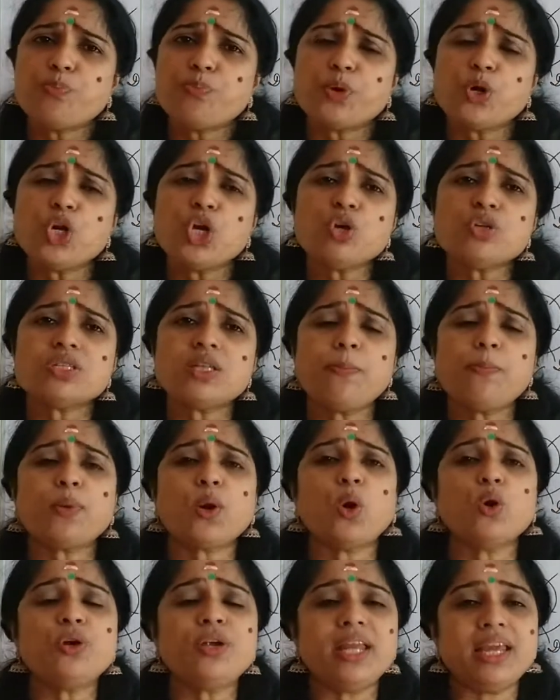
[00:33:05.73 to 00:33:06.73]
produce the
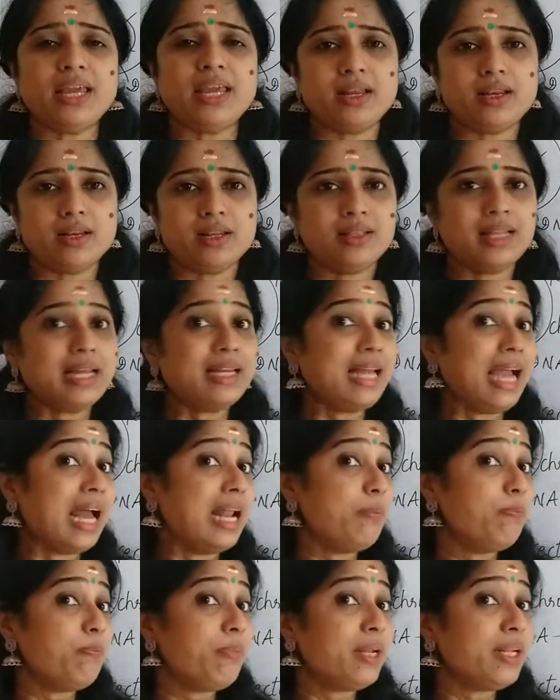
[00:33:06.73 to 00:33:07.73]
protein that
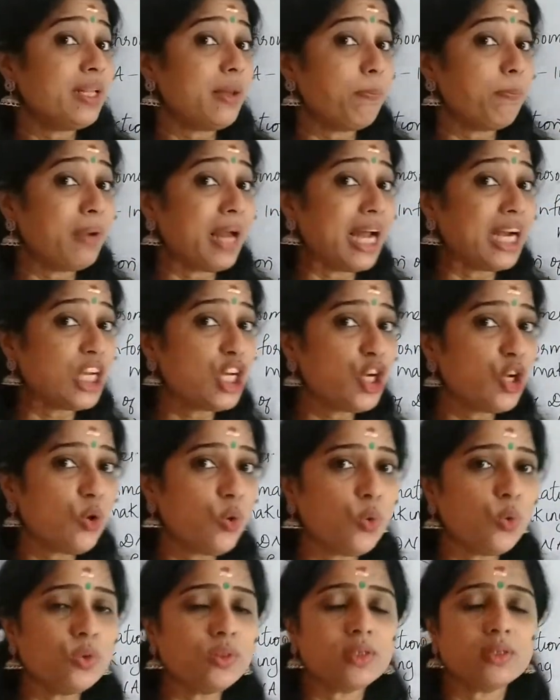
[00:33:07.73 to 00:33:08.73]
help in the plant
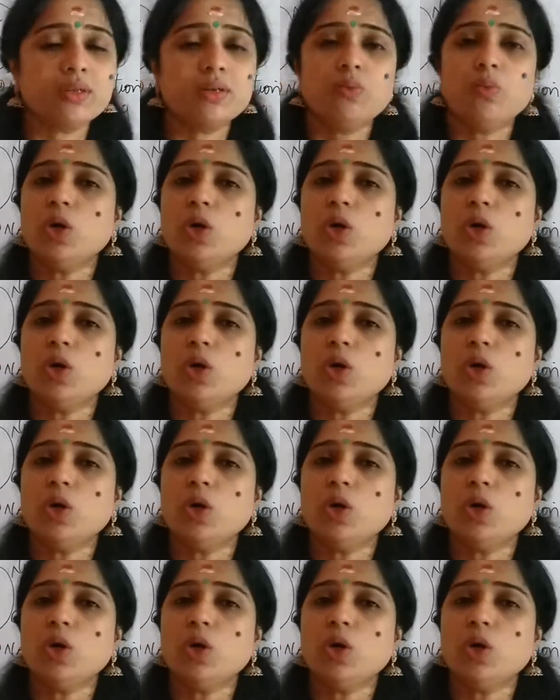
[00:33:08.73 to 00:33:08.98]
growth,